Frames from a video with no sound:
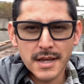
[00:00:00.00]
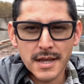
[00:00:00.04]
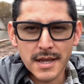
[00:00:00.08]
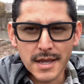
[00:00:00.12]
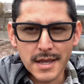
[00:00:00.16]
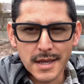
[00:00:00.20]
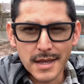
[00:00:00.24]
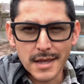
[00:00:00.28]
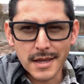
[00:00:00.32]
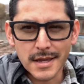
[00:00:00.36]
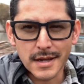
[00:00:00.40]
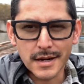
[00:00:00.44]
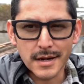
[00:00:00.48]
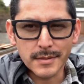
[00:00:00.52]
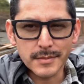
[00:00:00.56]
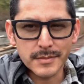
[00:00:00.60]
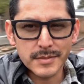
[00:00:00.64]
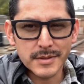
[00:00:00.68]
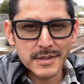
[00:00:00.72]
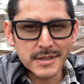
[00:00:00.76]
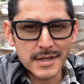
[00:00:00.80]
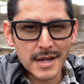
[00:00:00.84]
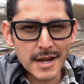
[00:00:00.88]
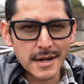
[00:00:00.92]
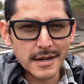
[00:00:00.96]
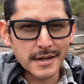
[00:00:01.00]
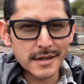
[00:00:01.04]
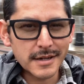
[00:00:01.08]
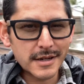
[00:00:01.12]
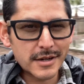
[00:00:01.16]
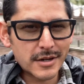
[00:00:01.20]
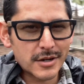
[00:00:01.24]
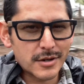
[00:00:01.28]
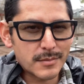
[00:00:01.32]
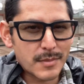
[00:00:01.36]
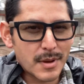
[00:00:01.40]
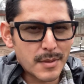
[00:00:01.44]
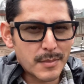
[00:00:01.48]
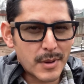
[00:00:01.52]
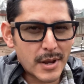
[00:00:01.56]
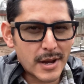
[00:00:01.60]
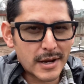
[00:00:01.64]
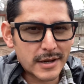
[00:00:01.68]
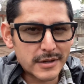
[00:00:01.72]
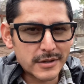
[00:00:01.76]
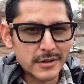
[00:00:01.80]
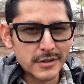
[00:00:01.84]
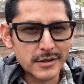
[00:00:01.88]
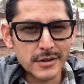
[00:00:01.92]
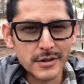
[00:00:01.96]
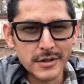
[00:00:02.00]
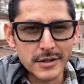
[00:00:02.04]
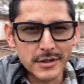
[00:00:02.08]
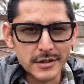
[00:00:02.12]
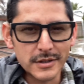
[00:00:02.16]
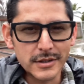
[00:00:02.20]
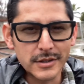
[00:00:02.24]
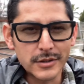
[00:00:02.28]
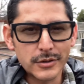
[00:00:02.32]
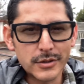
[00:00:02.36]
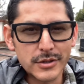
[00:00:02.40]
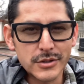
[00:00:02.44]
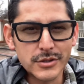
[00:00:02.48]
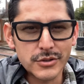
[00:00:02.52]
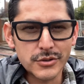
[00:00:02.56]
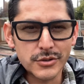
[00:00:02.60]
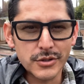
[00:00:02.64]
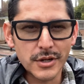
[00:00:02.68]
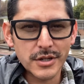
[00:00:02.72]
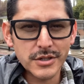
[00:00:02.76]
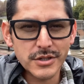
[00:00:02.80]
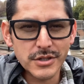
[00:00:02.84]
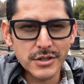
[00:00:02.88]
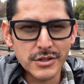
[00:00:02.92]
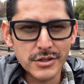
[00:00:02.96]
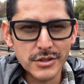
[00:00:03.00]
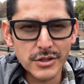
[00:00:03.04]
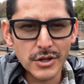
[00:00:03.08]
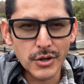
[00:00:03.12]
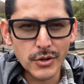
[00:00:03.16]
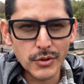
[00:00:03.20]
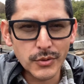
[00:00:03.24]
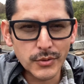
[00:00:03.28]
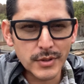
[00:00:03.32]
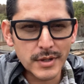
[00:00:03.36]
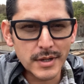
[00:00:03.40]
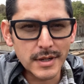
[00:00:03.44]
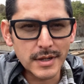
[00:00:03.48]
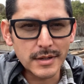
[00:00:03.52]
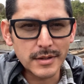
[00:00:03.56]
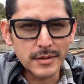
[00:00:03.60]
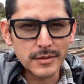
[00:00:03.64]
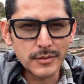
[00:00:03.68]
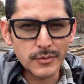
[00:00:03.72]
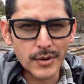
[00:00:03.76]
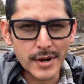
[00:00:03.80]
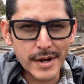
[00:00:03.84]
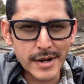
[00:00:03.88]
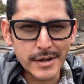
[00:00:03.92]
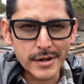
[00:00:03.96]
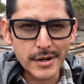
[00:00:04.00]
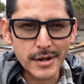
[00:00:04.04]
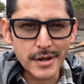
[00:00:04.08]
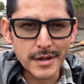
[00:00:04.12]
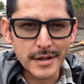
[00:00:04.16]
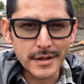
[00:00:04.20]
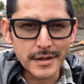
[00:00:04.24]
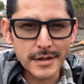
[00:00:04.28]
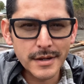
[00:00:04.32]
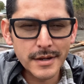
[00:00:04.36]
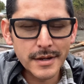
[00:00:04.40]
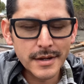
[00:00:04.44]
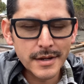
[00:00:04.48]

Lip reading: and I'm standing here in my backyard, little construction zone, getting rained on.